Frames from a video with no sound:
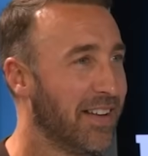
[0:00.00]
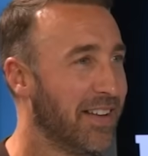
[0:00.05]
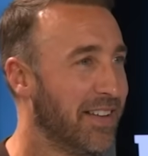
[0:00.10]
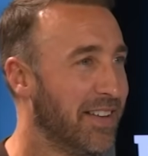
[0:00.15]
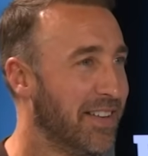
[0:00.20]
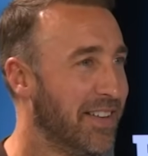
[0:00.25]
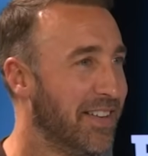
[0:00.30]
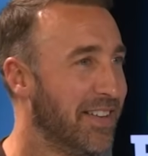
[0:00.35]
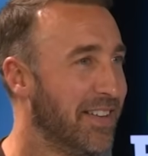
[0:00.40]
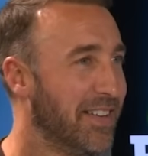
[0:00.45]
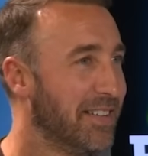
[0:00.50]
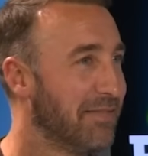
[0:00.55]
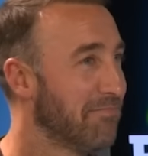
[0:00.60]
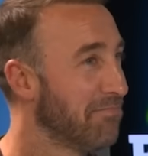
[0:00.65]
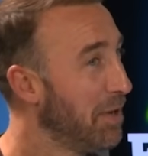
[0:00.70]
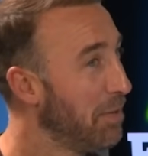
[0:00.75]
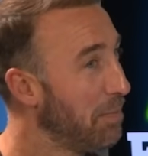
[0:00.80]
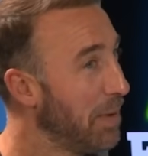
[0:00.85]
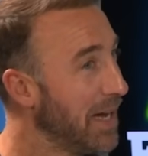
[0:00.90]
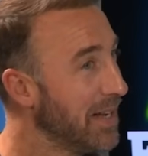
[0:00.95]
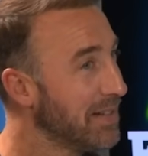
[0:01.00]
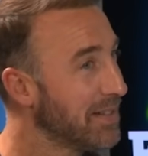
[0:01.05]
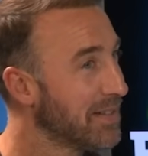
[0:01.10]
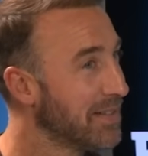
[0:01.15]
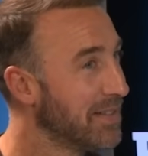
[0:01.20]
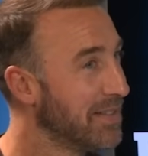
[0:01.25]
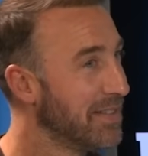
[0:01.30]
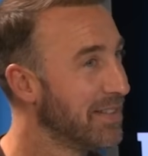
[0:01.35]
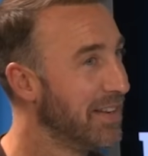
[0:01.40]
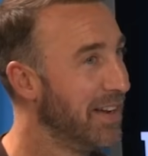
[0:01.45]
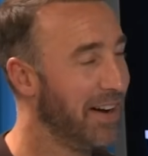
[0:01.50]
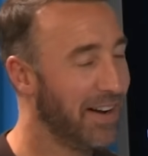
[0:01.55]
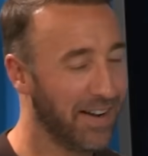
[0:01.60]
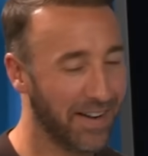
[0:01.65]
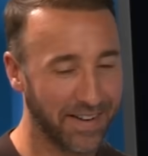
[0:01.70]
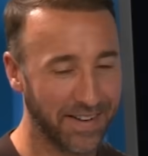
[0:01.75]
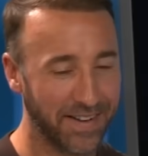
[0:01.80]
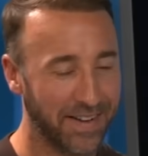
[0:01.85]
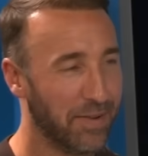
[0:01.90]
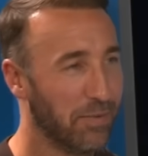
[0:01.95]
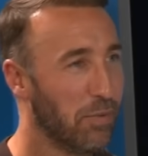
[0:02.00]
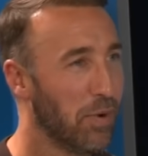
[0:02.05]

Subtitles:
Not bad, not bad.